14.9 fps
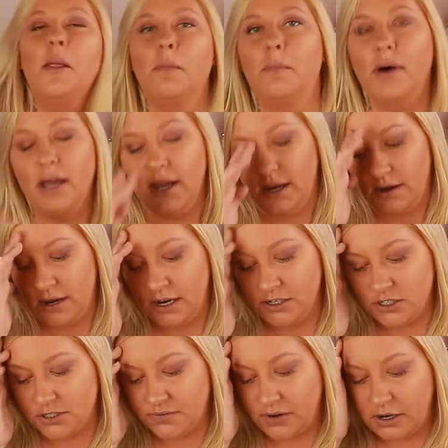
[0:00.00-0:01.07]
But I
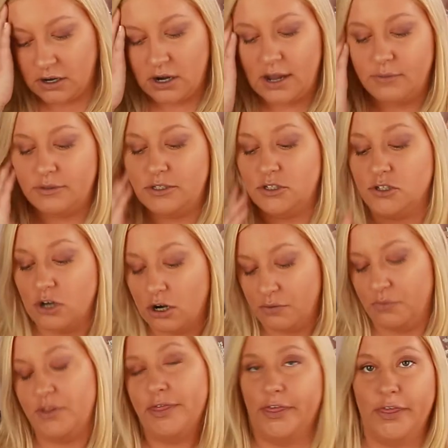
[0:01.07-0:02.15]
just figured I would start
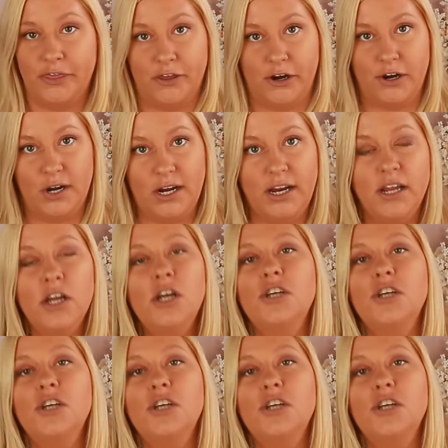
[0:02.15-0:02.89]
with the 30.